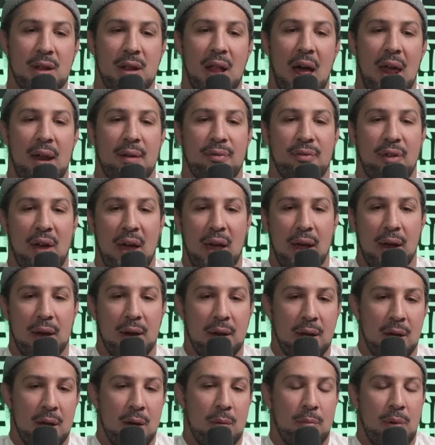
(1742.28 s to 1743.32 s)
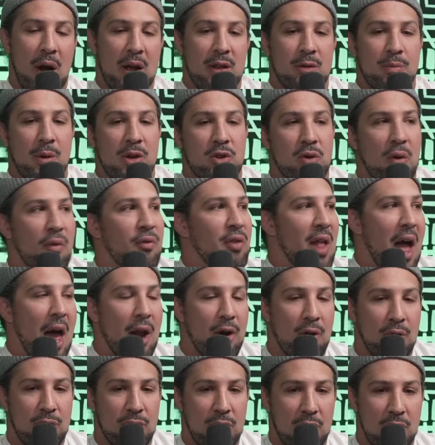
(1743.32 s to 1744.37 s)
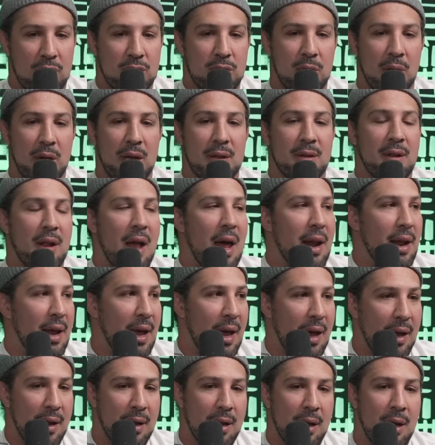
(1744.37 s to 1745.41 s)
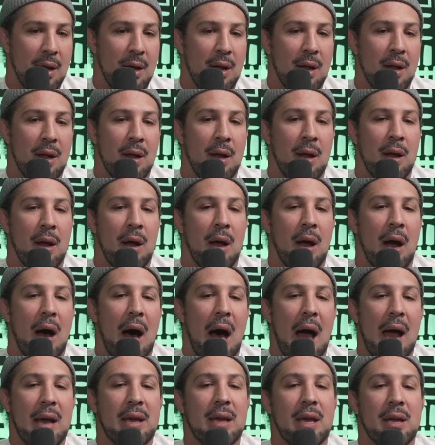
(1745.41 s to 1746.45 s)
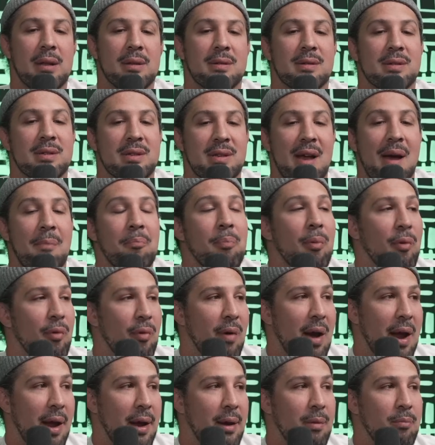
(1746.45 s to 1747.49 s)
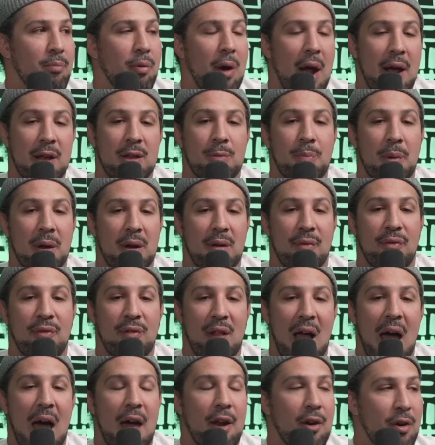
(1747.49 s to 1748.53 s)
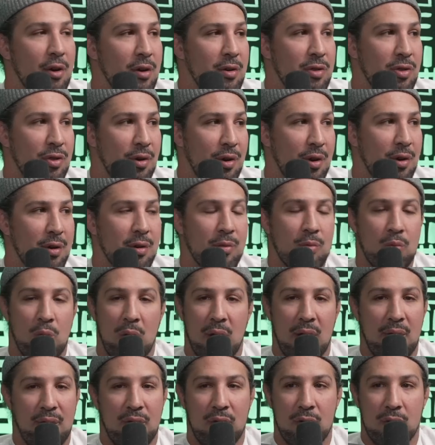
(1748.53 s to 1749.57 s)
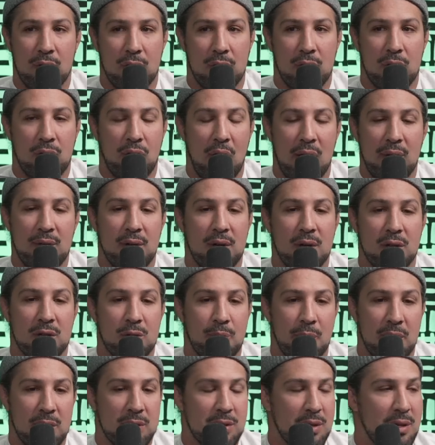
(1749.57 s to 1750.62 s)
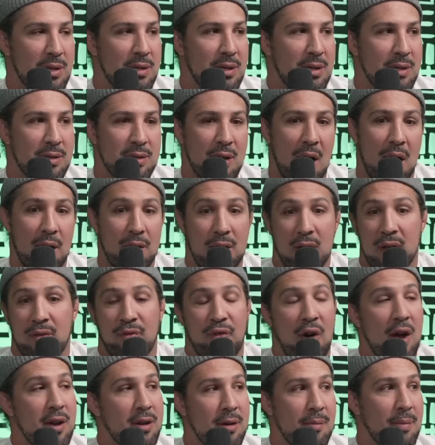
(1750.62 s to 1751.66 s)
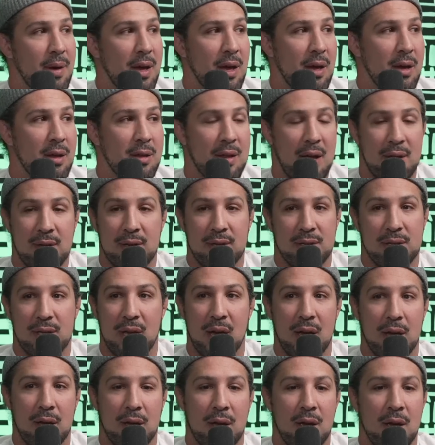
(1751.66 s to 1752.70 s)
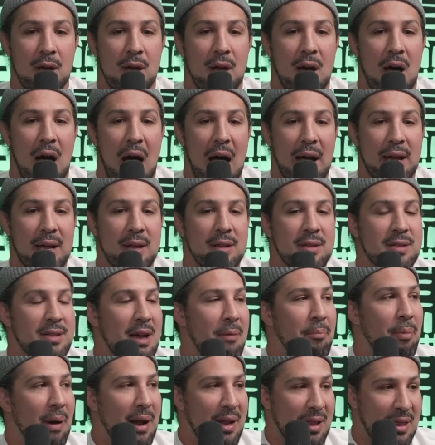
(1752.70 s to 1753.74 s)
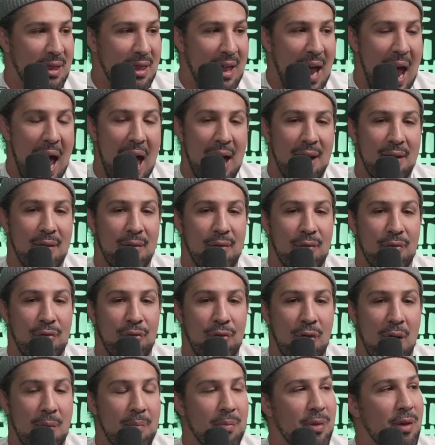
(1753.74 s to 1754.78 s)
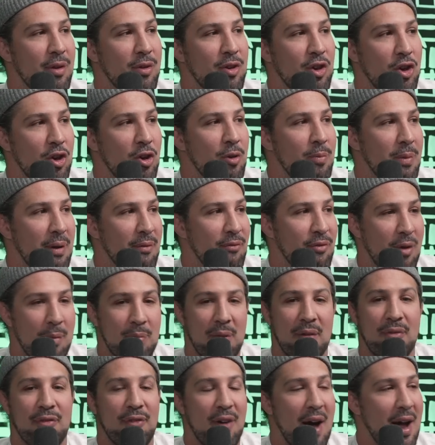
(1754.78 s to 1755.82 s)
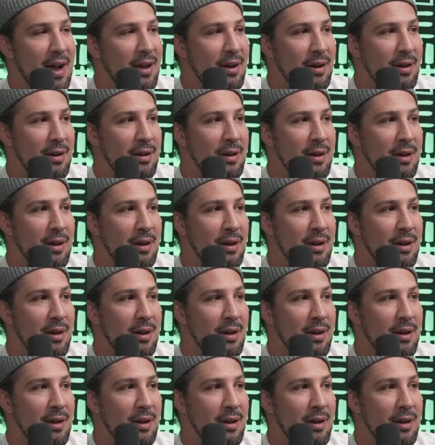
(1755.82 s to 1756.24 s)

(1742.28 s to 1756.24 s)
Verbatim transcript: a lot of hate. Bryce Mitchell, flat earther, so he gets a lot of hate. I can separate Bryce being a flat earther and whatever crazy conspiracies he's on. It's fun to me. That's his thing. I can separate that from the human, from the fighter,